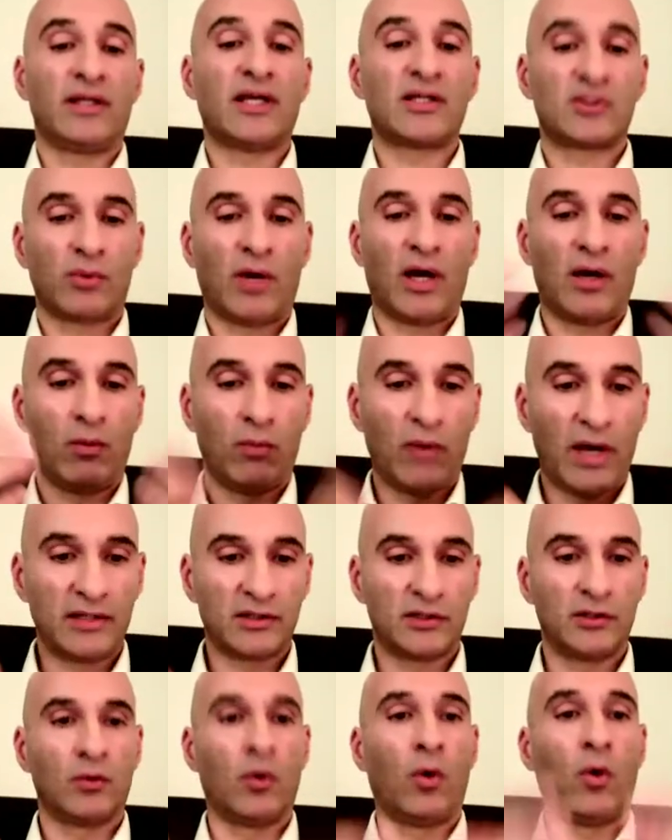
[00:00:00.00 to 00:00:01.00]
and that's why i
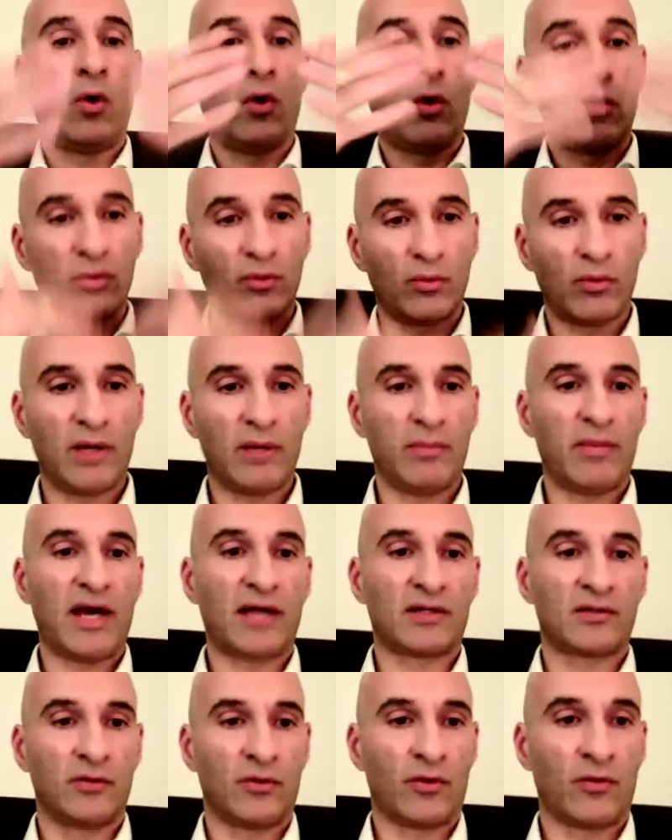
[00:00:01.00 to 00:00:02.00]
went you know all the way
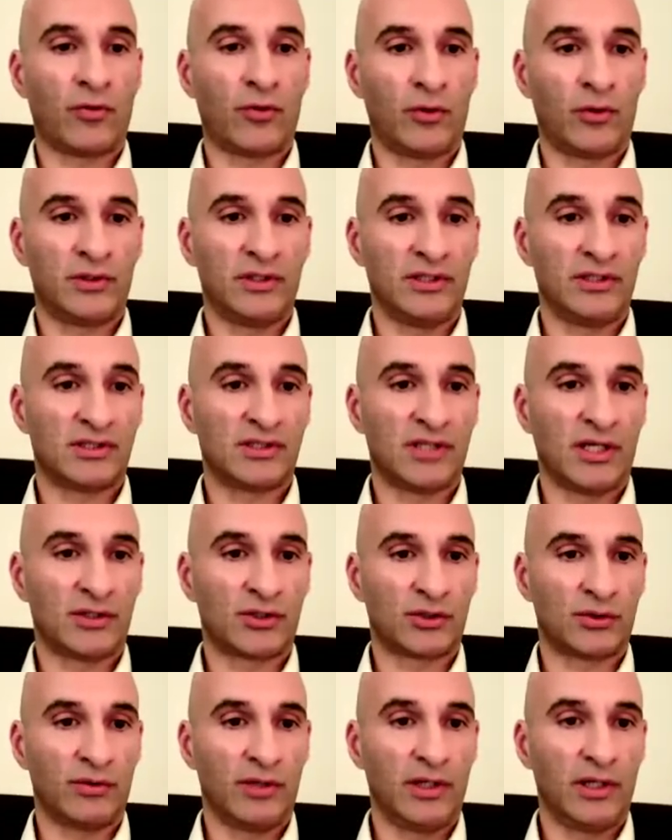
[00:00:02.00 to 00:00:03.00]
back to the 13th
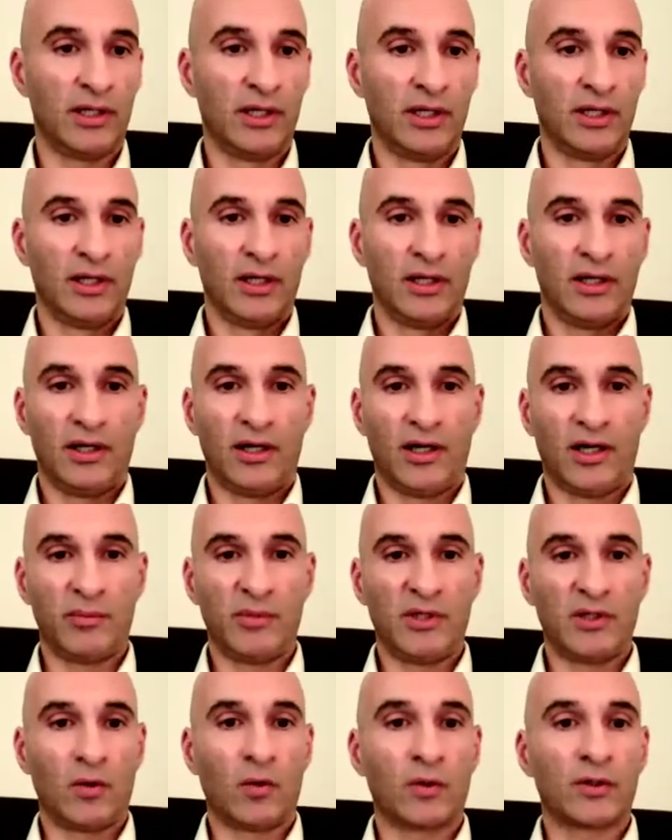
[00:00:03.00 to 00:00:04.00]
century
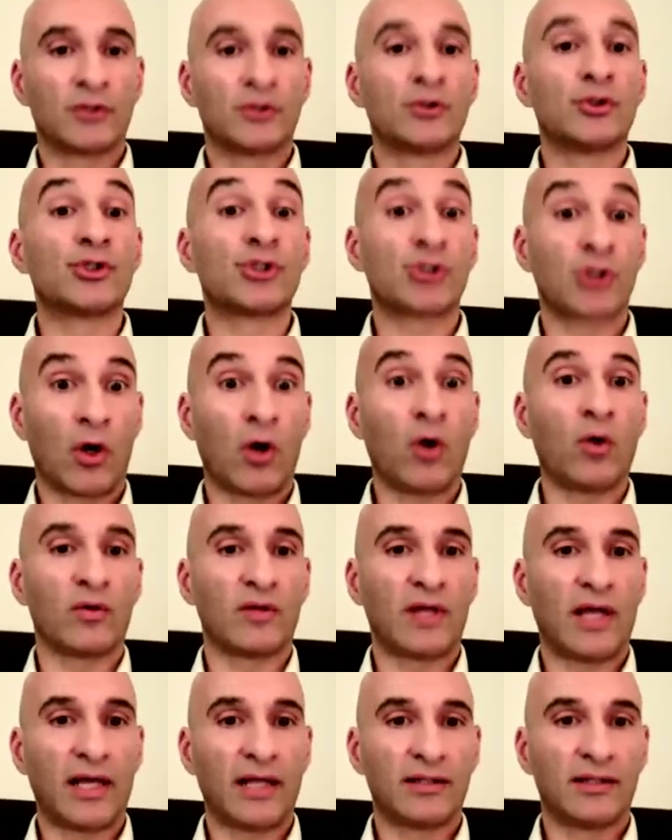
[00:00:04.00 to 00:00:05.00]
um, in order to
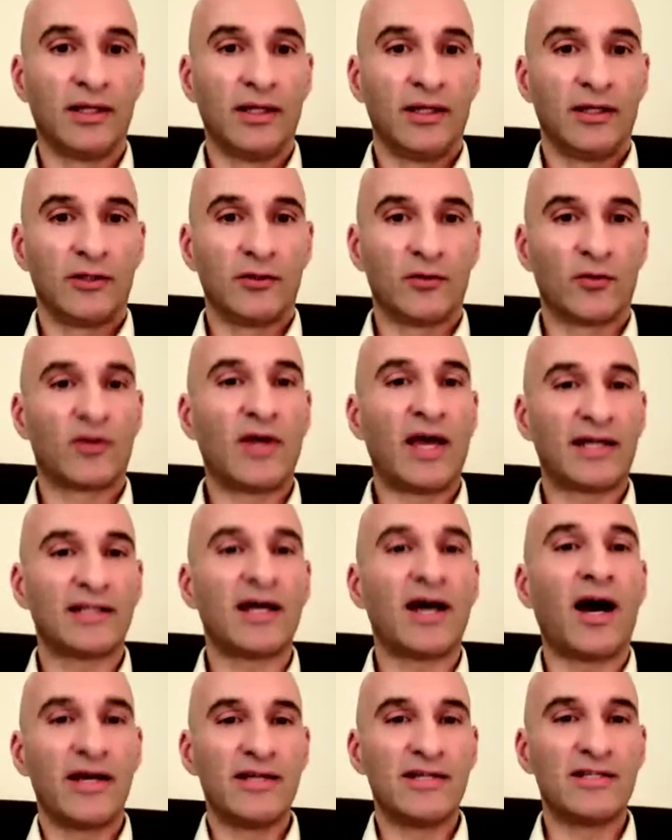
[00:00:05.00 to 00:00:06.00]
show that you know
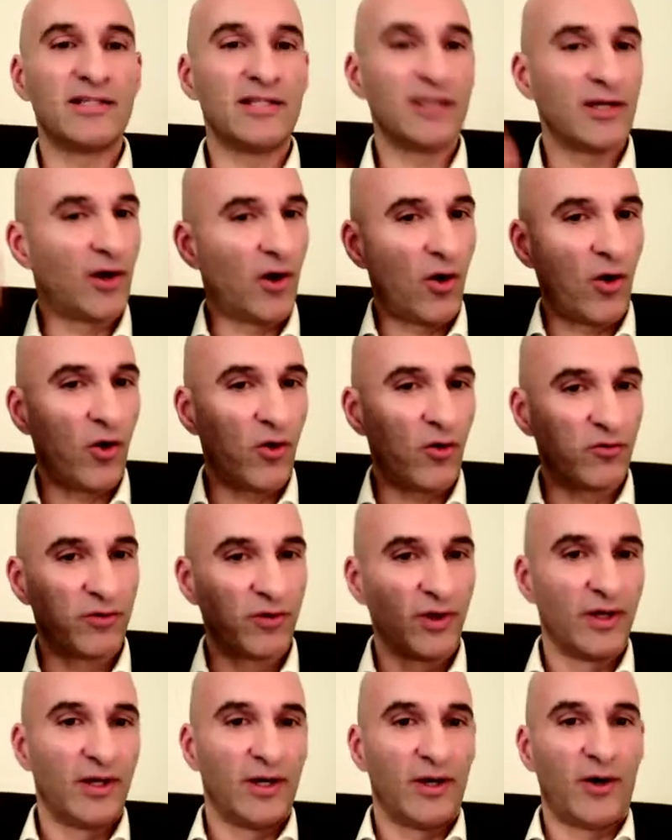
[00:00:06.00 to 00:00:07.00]
that idea
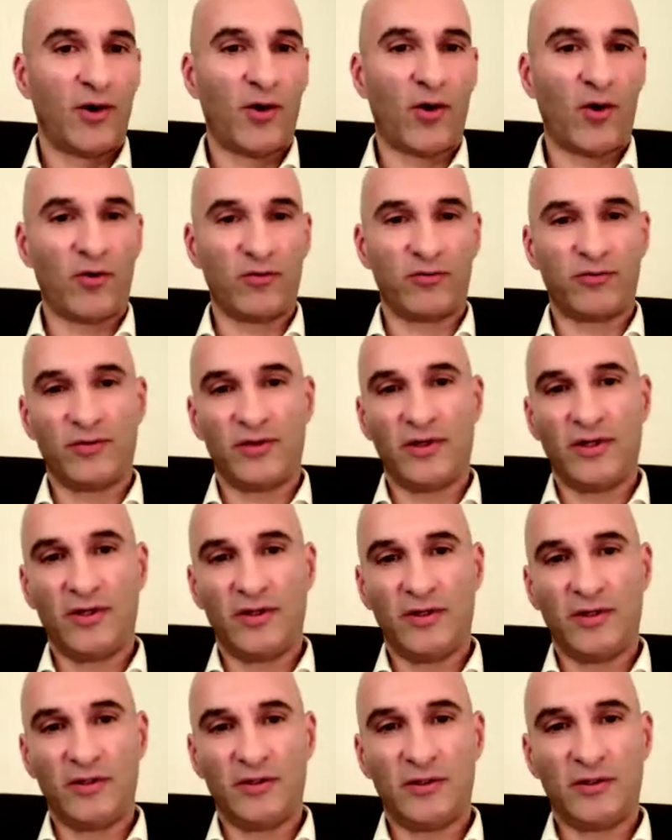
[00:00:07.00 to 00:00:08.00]
of of uh,
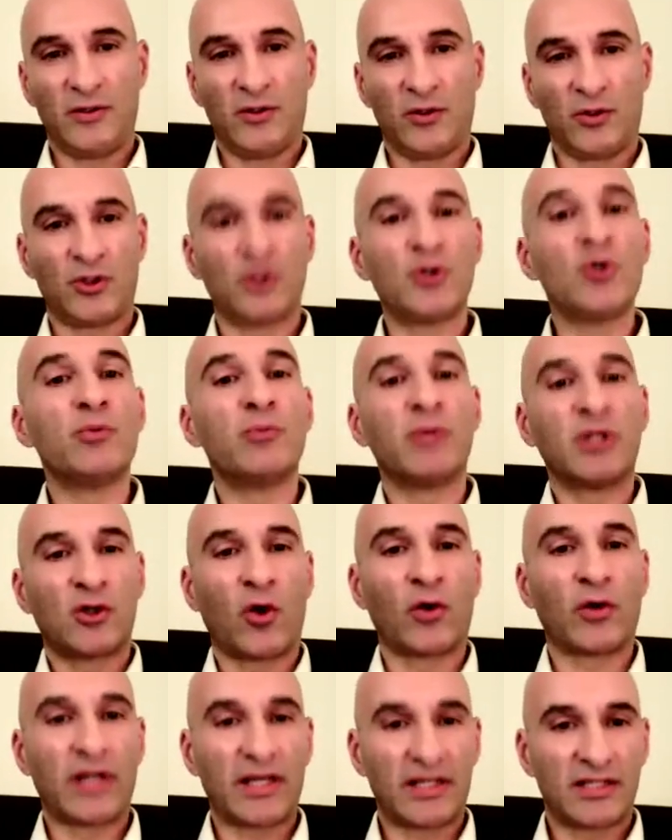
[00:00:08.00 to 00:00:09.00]
you know human
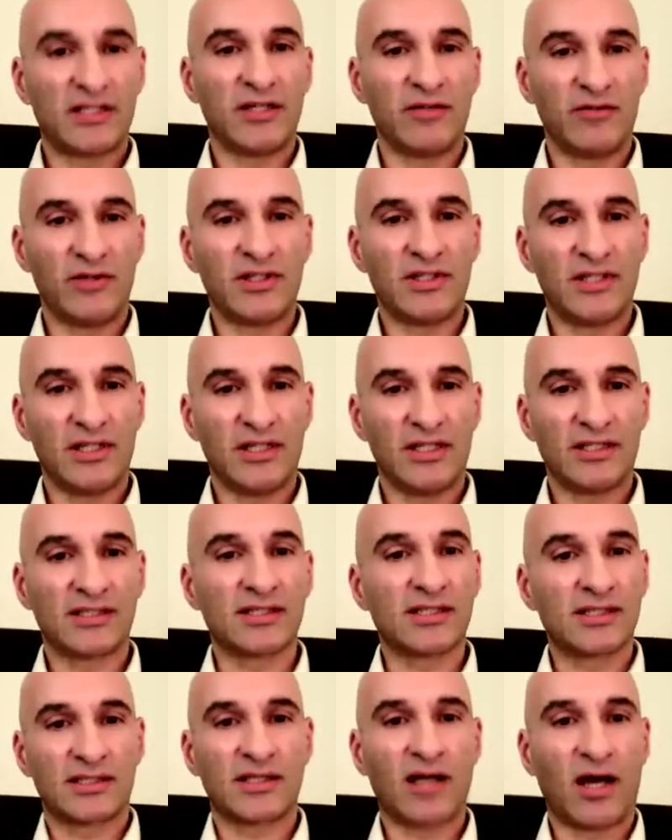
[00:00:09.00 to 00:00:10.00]
connectivity,
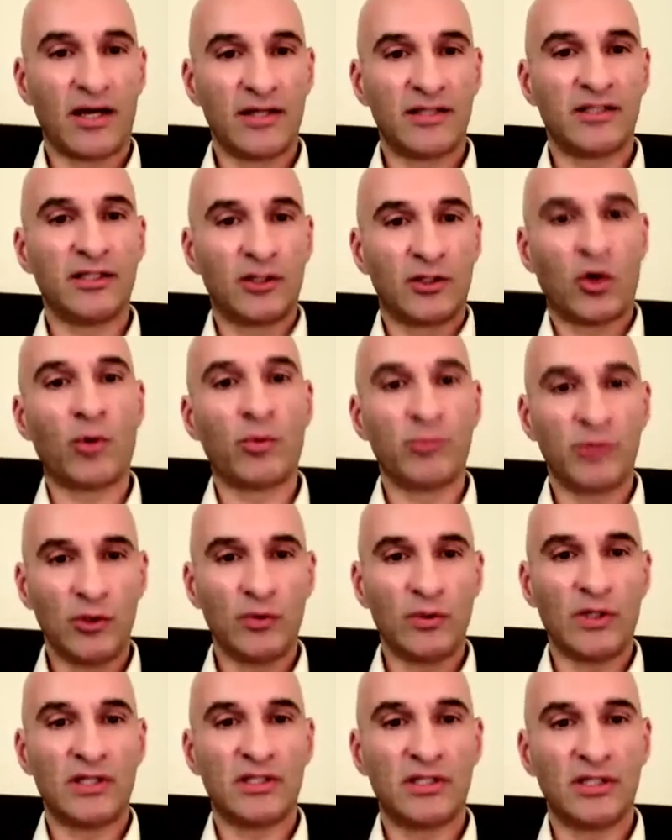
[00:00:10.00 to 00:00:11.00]
society,
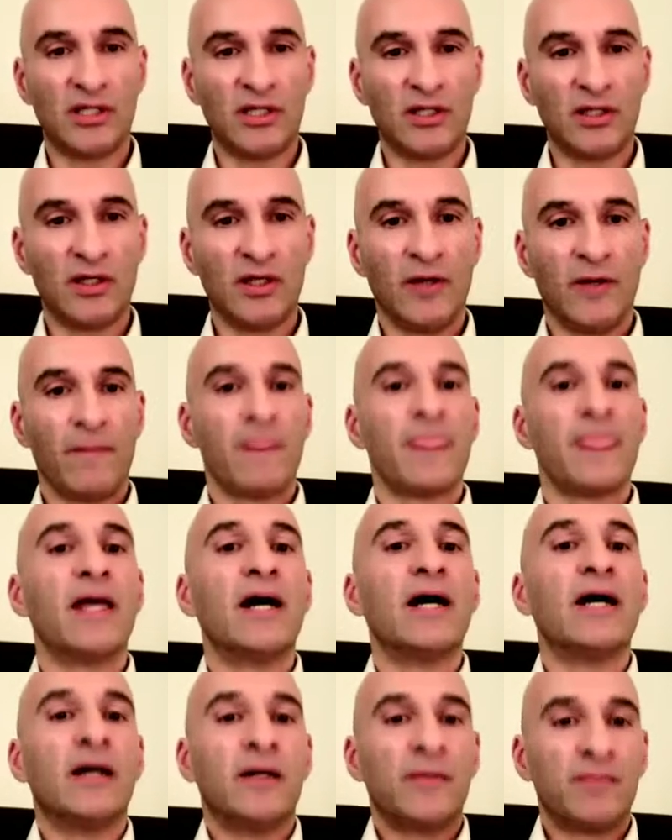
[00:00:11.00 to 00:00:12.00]
community.
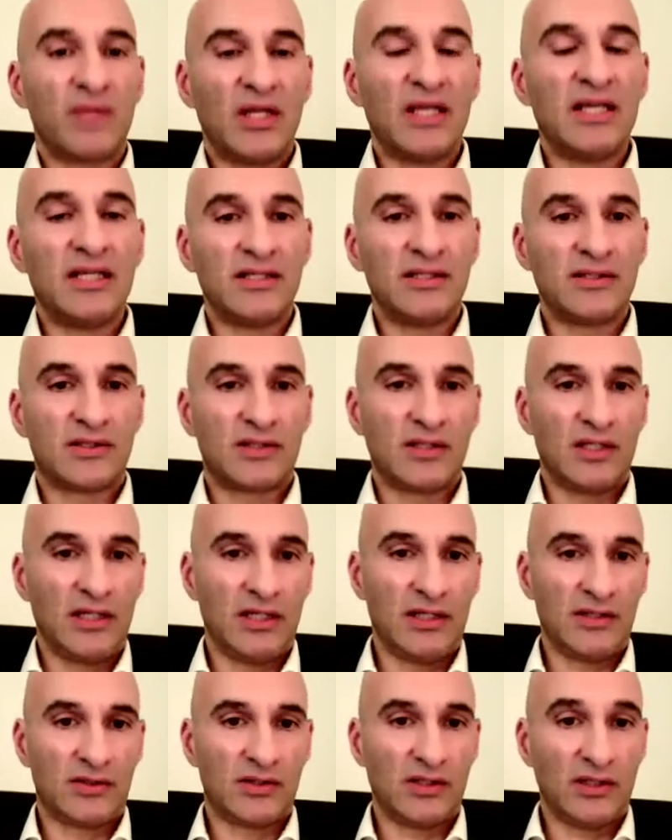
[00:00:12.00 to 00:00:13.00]
Um, is
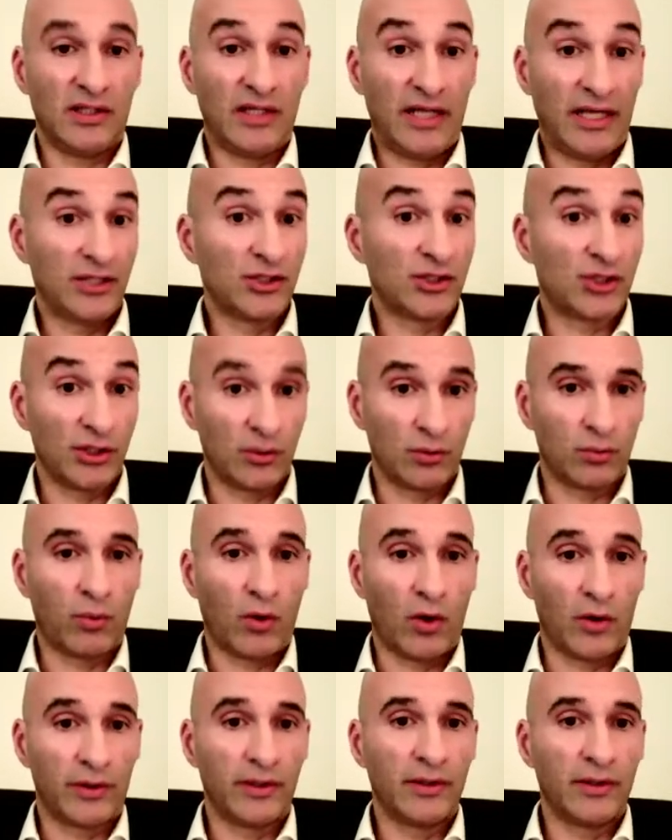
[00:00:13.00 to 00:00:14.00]
is an ancient
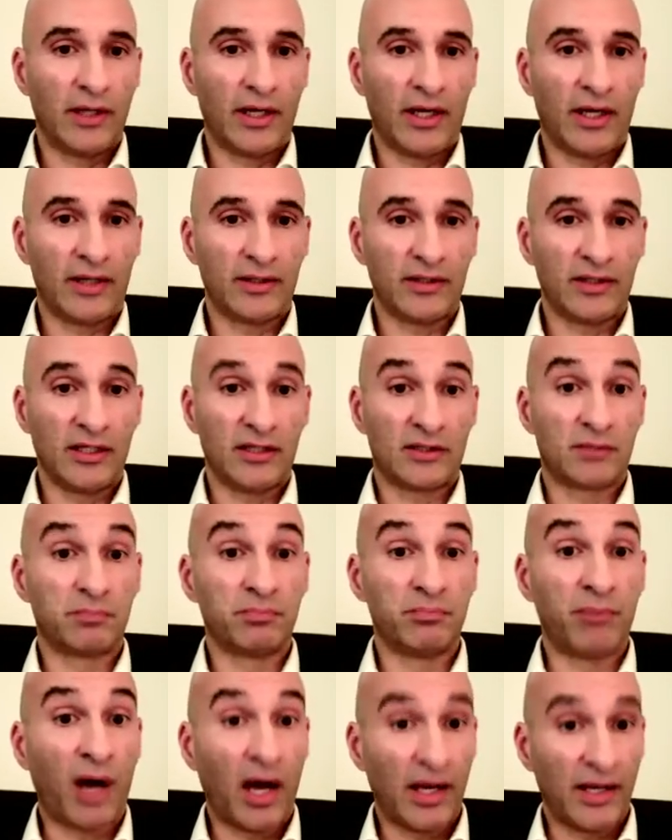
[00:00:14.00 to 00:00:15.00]
one, and
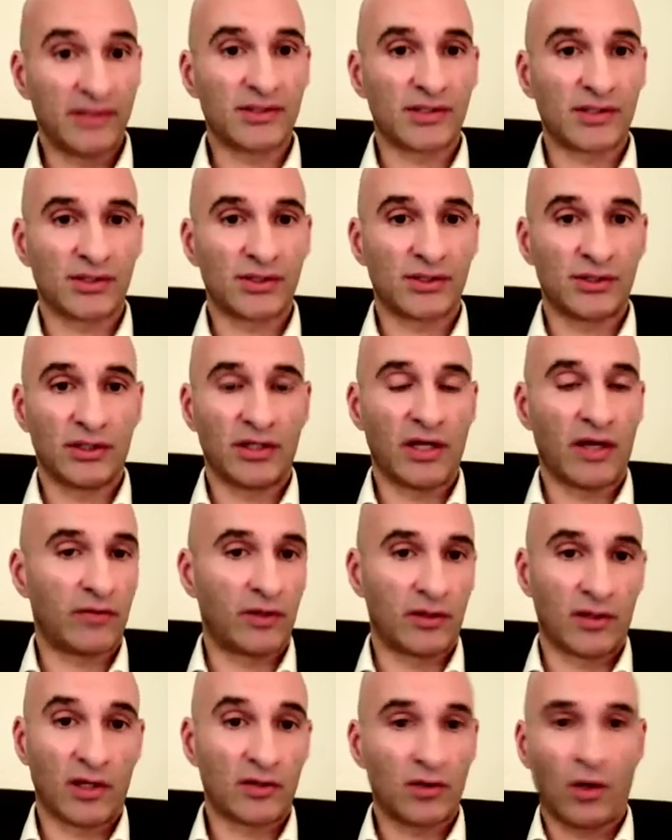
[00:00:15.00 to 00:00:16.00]
it binds us
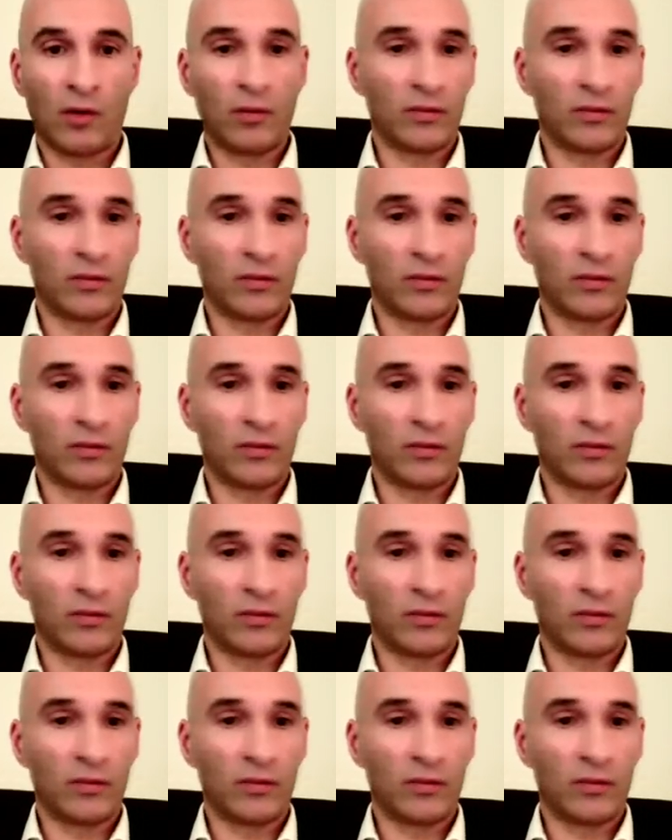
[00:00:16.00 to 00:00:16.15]
together not